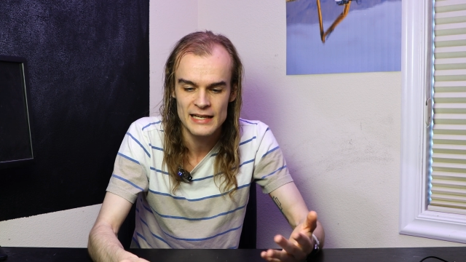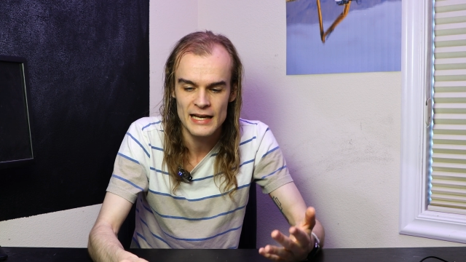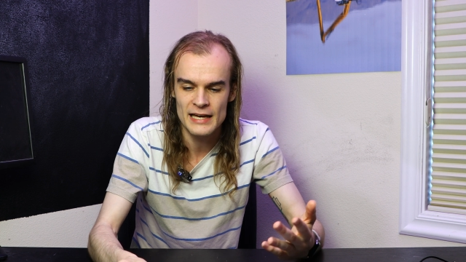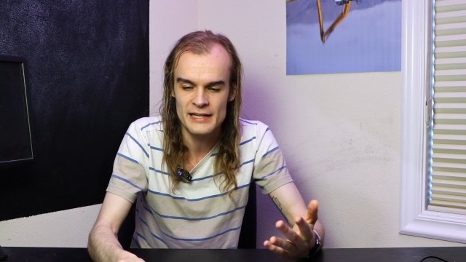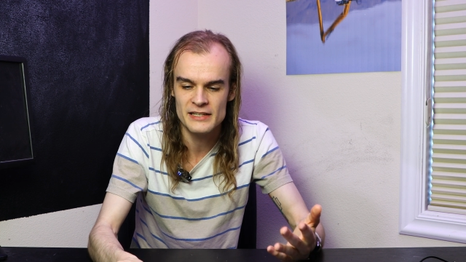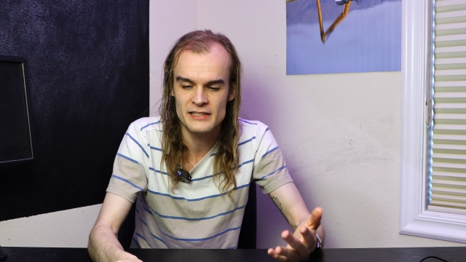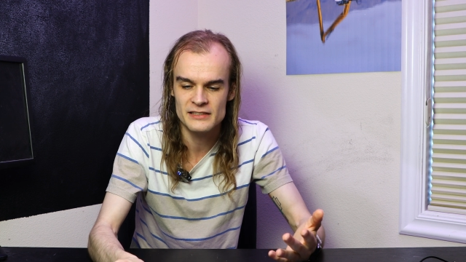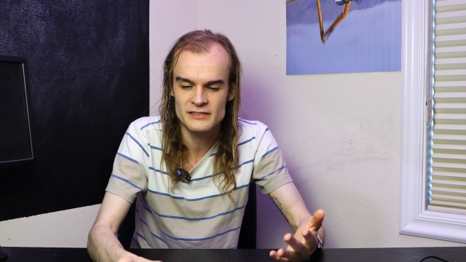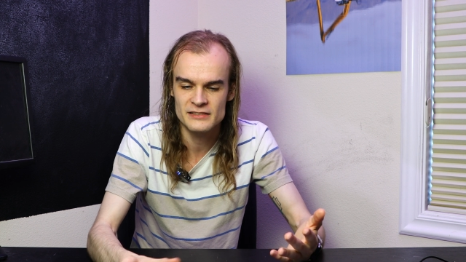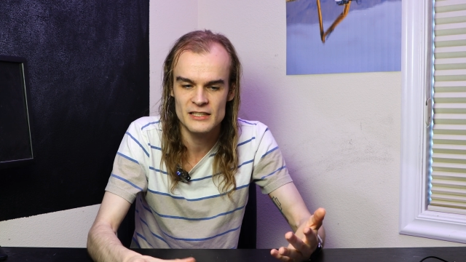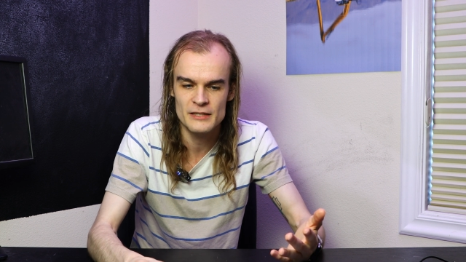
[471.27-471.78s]

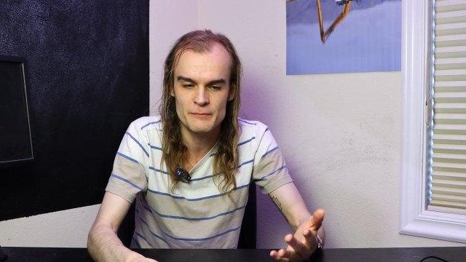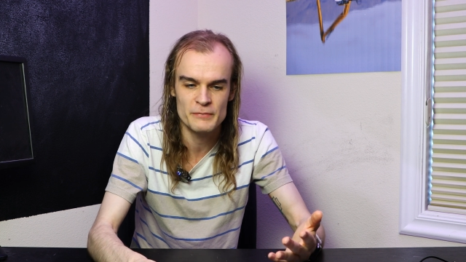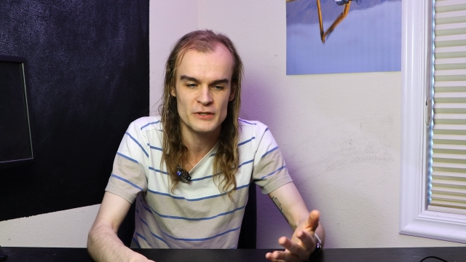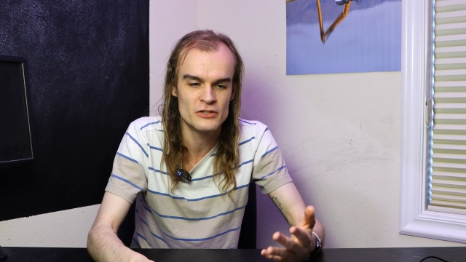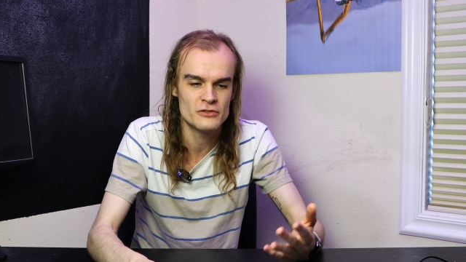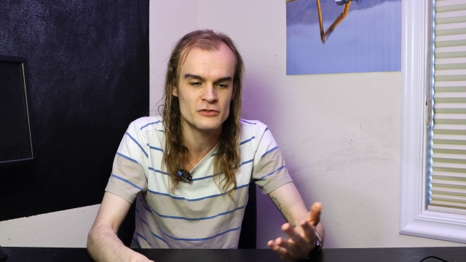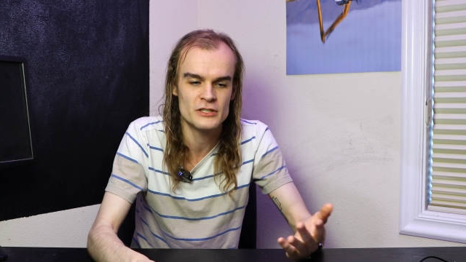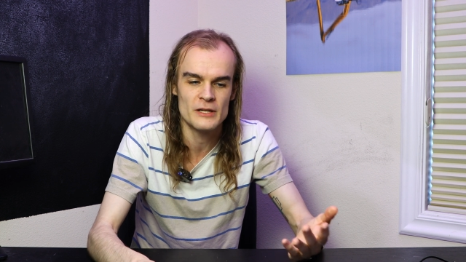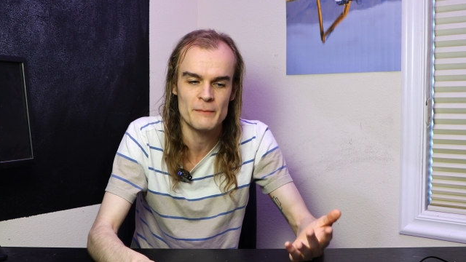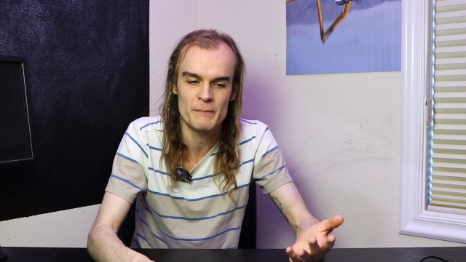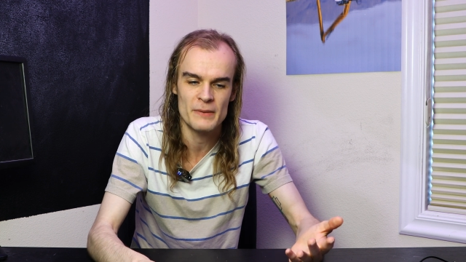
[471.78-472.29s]
and the
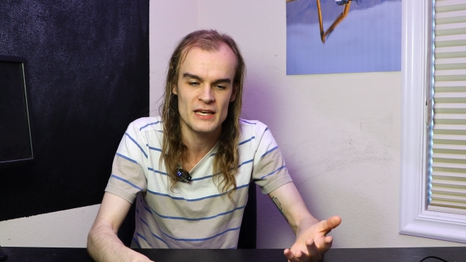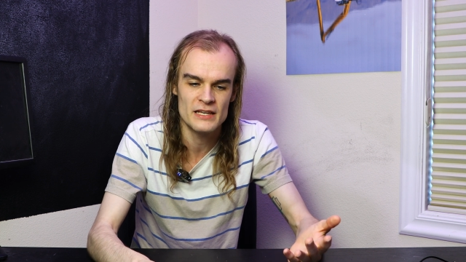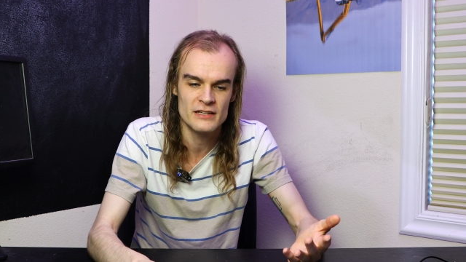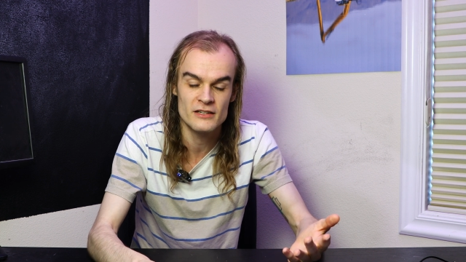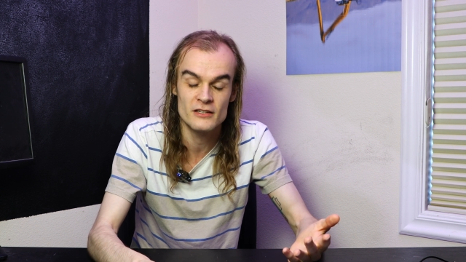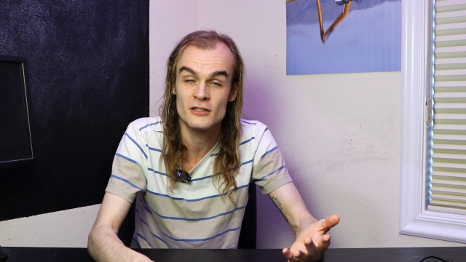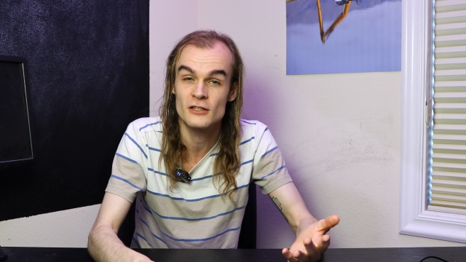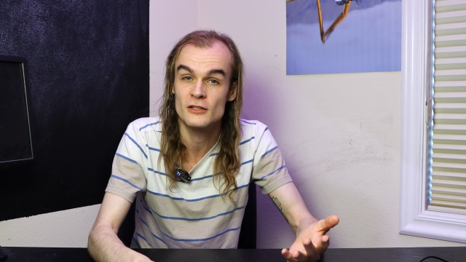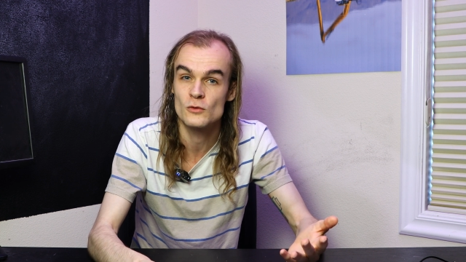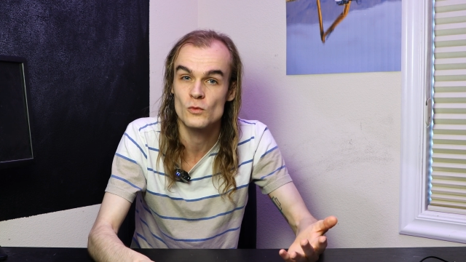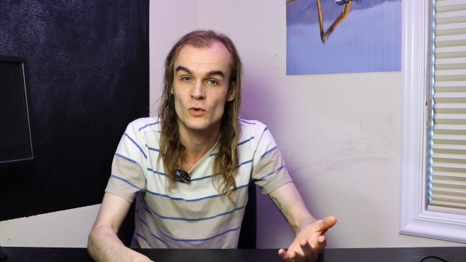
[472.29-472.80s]
CPU,
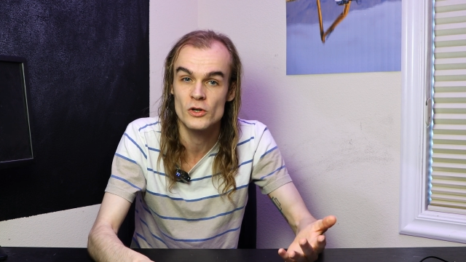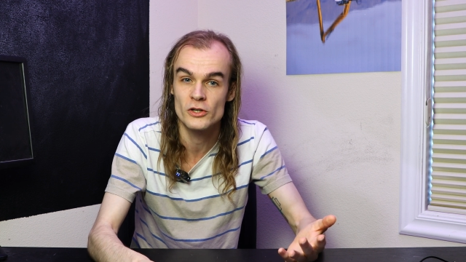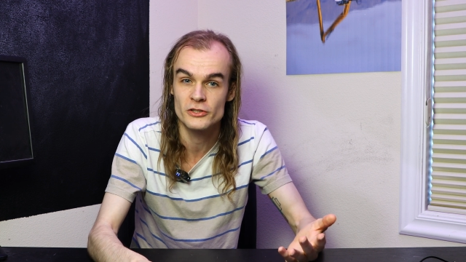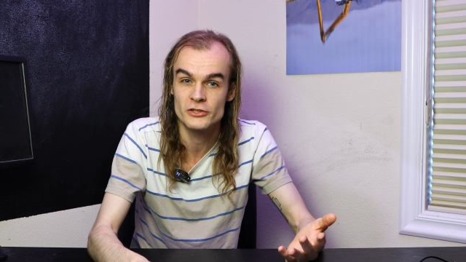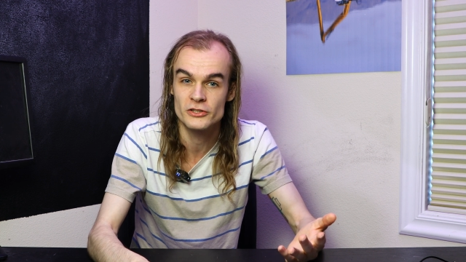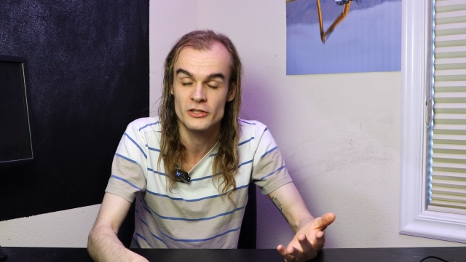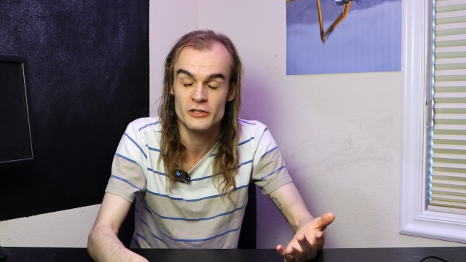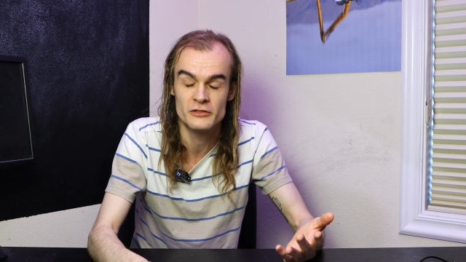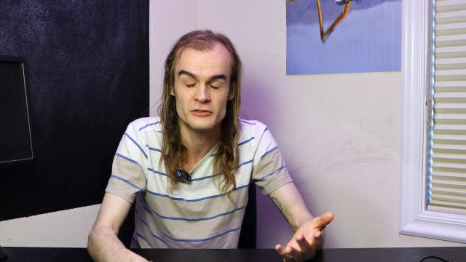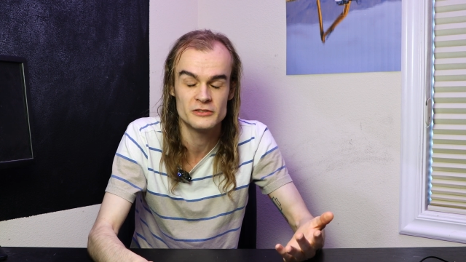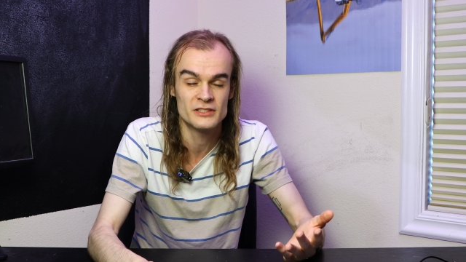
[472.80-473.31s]
depending on
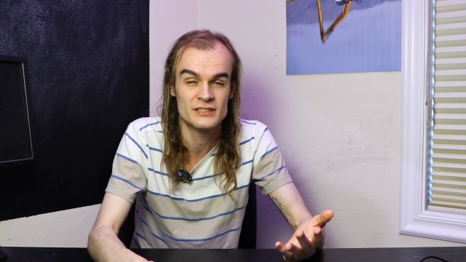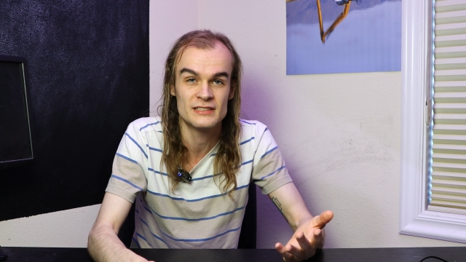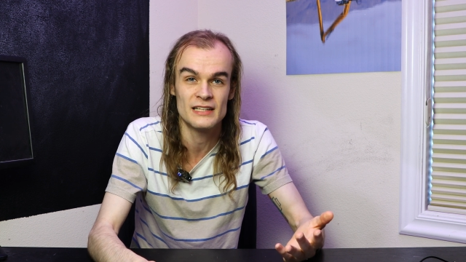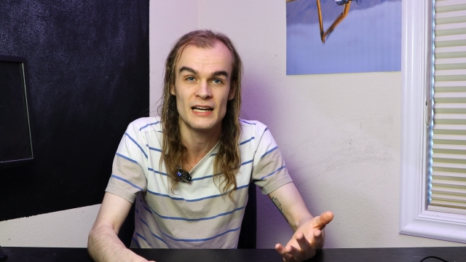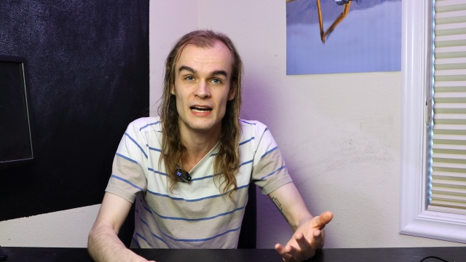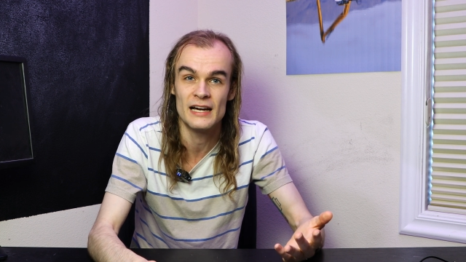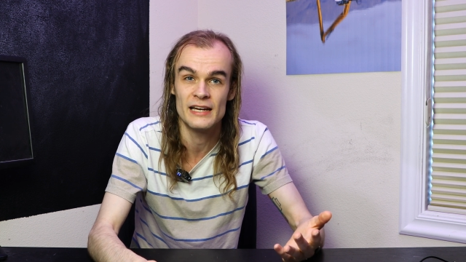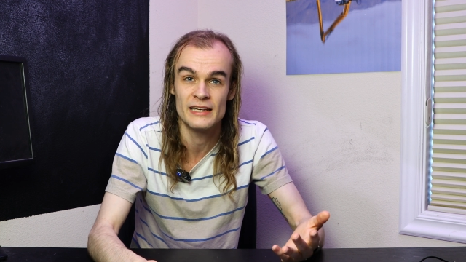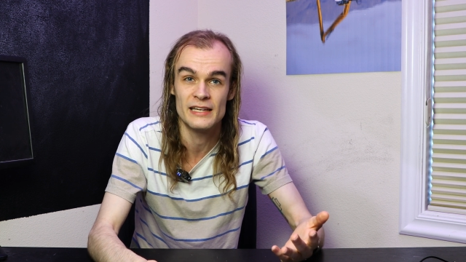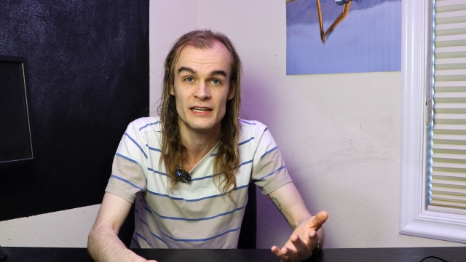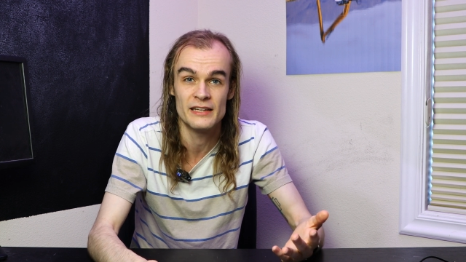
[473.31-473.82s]
workload,
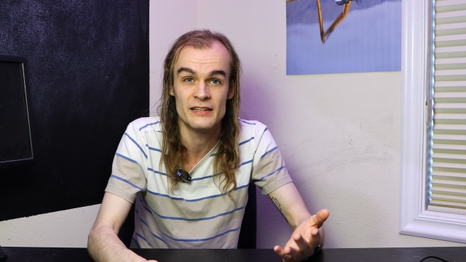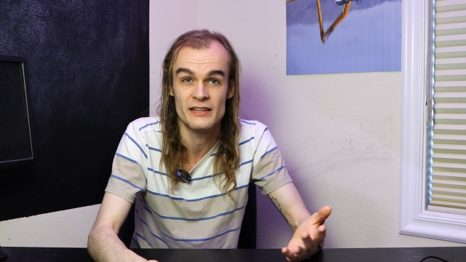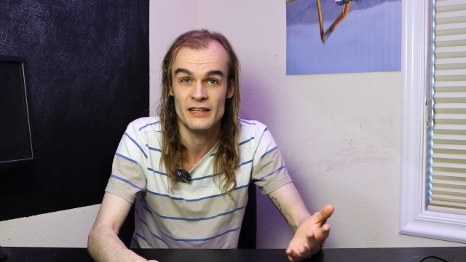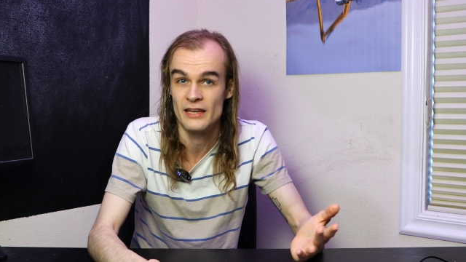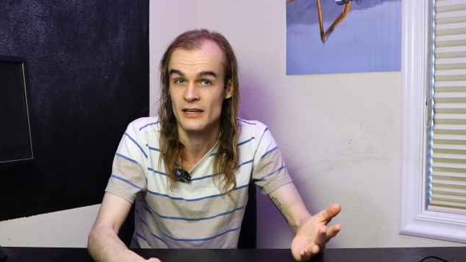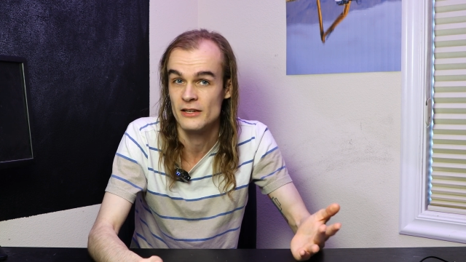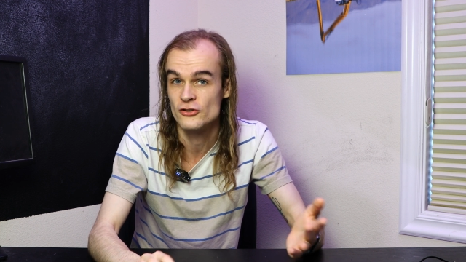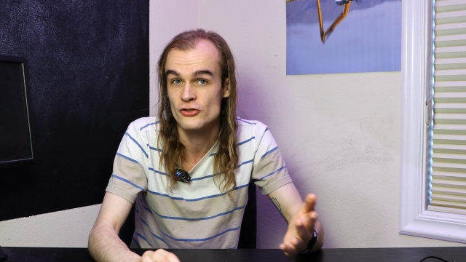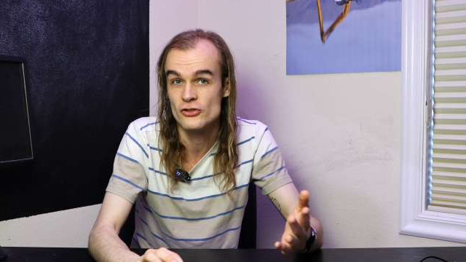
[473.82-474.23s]
sat in the